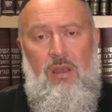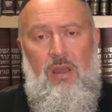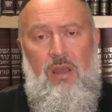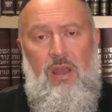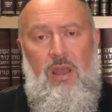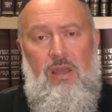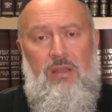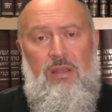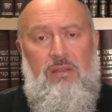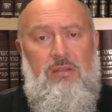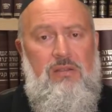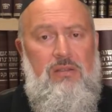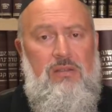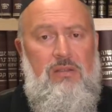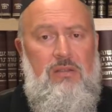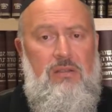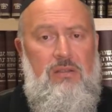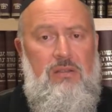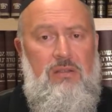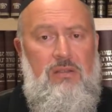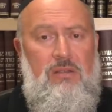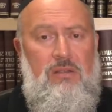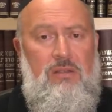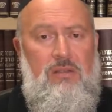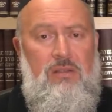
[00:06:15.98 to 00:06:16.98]
And
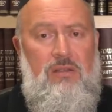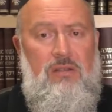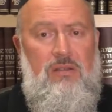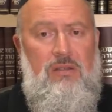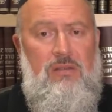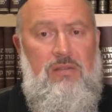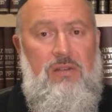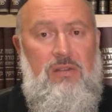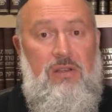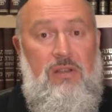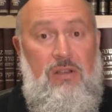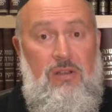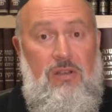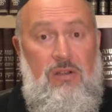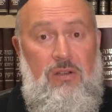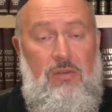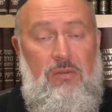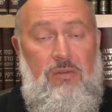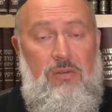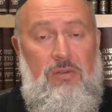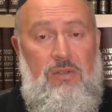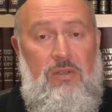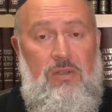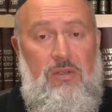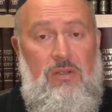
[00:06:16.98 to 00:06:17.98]
the
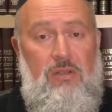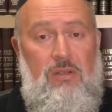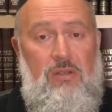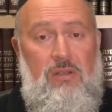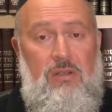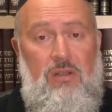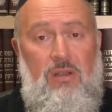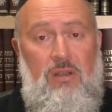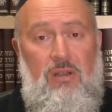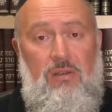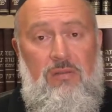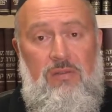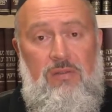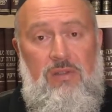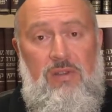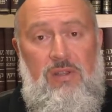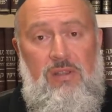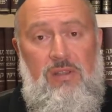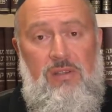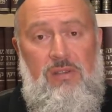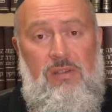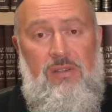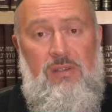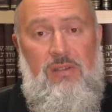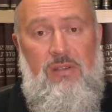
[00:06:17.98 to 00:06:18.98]
conclusion of
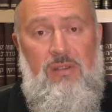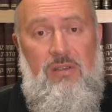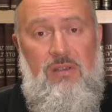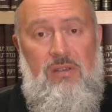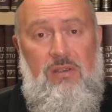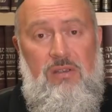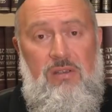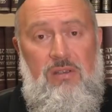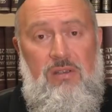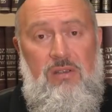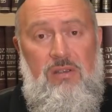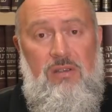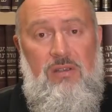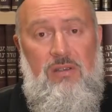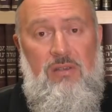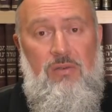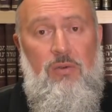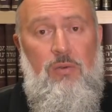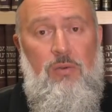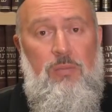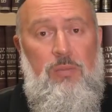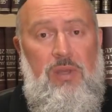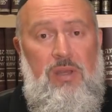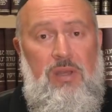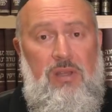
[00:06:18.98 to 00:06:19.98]
these
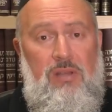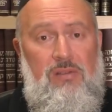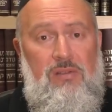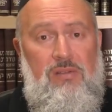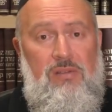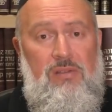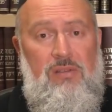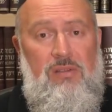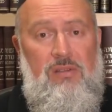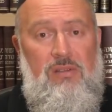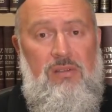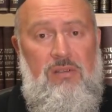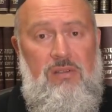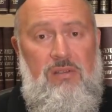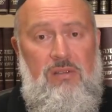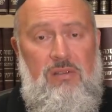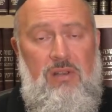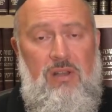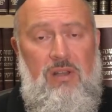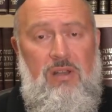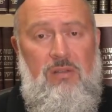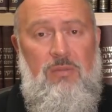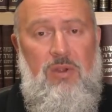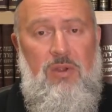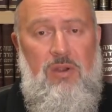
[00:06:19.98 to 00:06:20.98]
Europeans
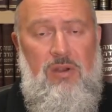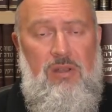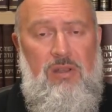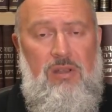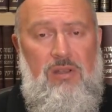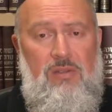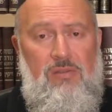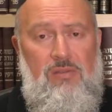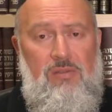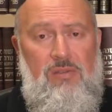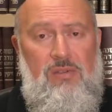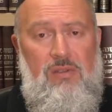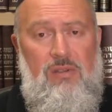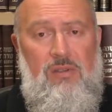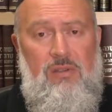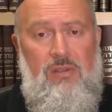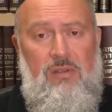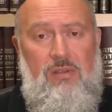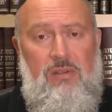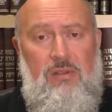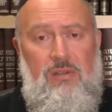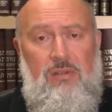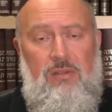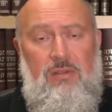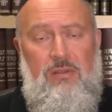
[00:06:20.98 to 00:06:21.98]
and Americans
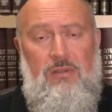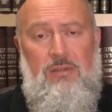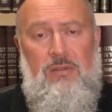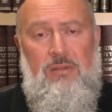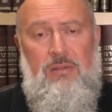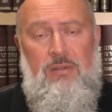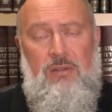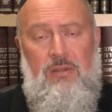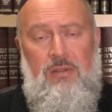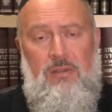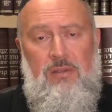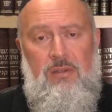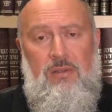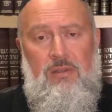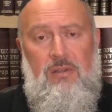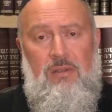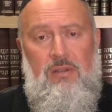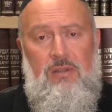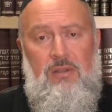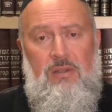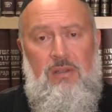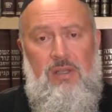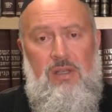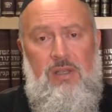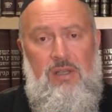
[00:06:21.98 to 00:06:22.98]

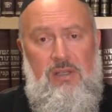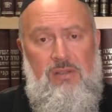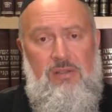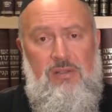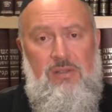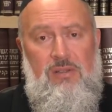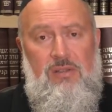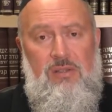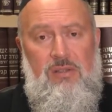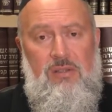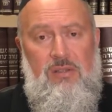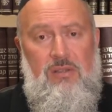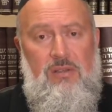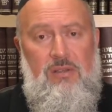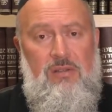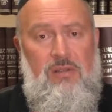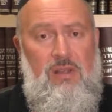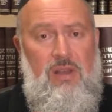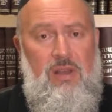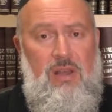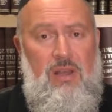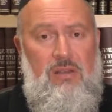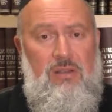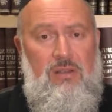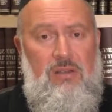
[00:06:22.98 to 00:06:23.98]
is
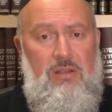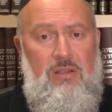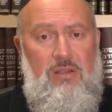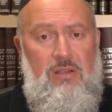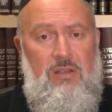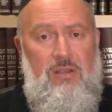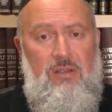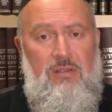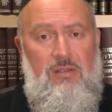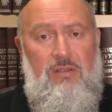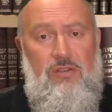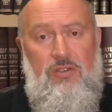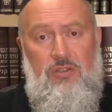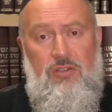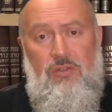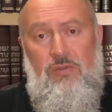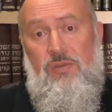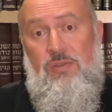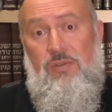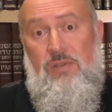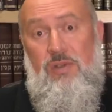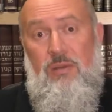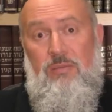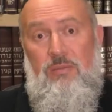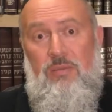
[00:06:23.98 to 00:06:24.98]
that the
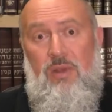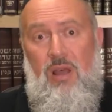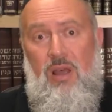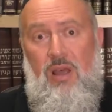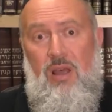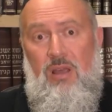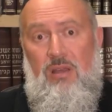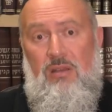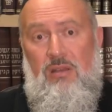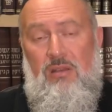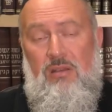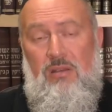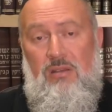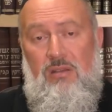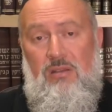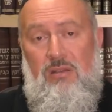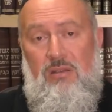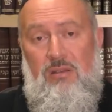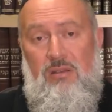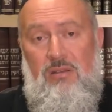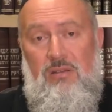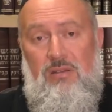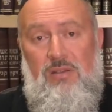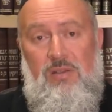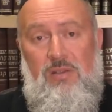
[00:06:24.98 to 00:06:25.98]
Jews are behind
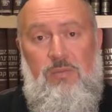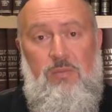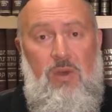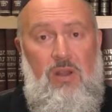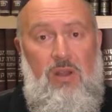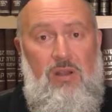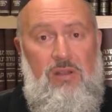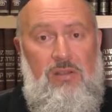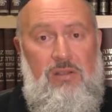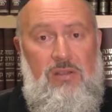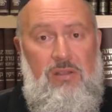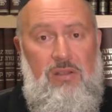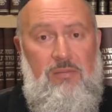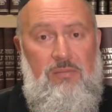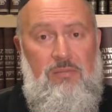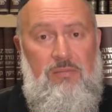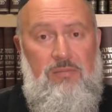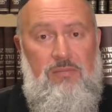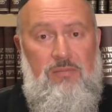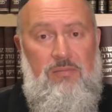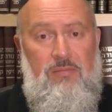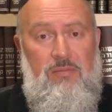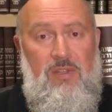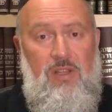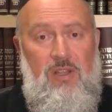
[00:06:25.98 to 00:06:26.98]
this policy,
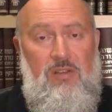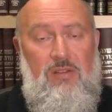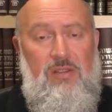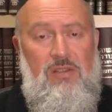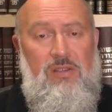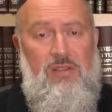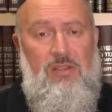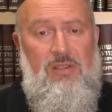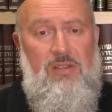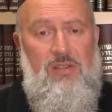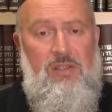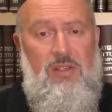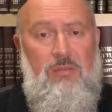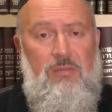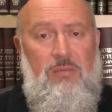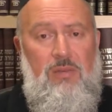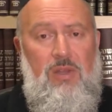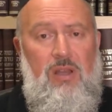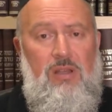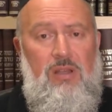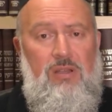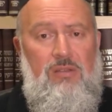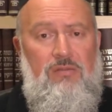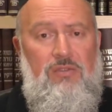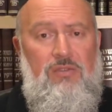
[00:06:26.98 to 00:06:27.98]
that this is some
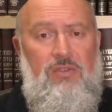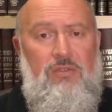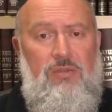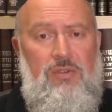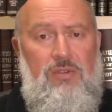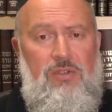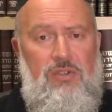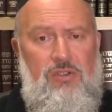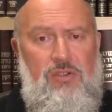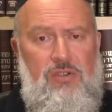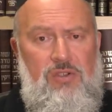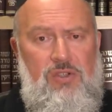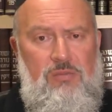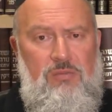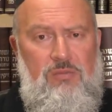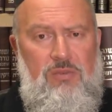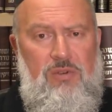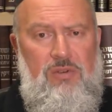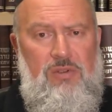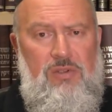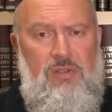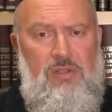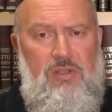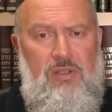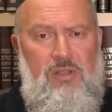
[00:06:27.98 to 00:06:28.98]
kind of Jewish
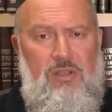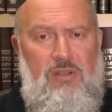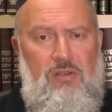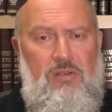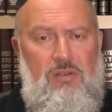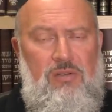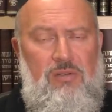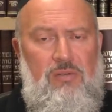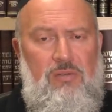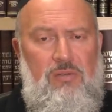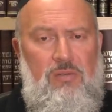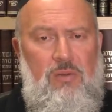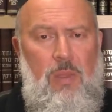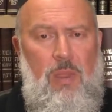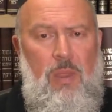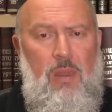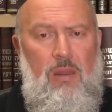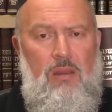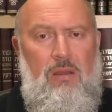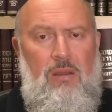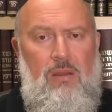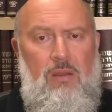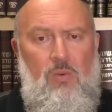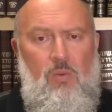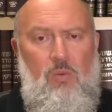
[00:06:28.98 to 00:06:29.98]
conspiracy to
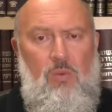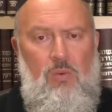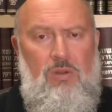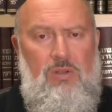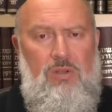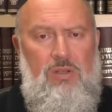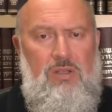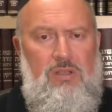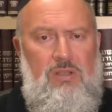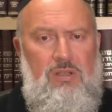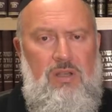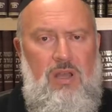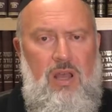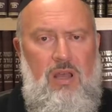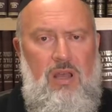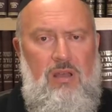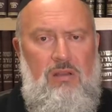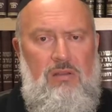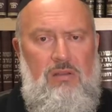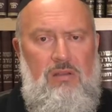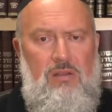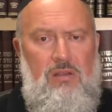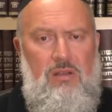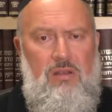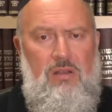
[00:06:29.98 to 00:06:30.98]
water
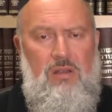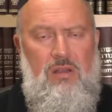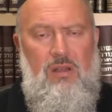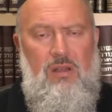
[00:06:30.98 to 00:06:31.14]
down